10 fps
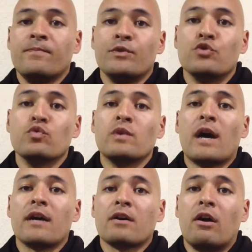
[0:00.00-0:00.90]
Do
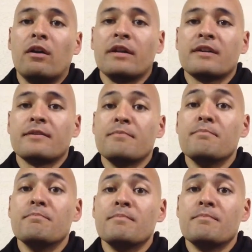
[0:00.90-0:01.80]
not call it
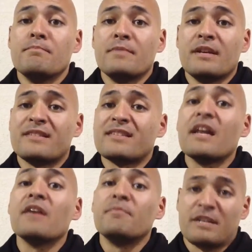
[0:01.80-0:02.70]

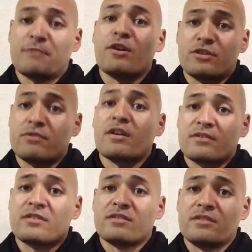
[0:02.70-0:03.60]
instead of mixed martial
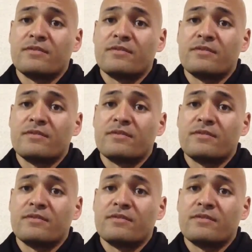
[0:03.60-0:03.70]
arts.